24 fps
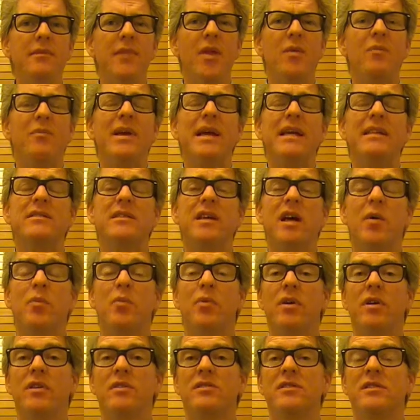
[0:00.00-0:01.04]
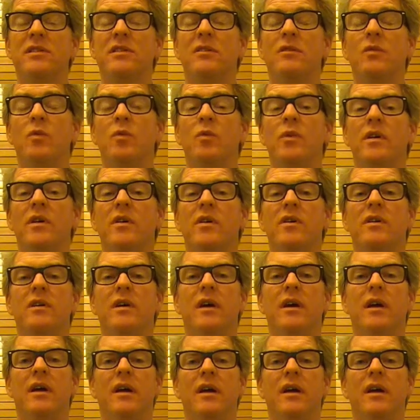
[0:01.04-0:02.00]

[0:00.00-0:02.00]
It means a person will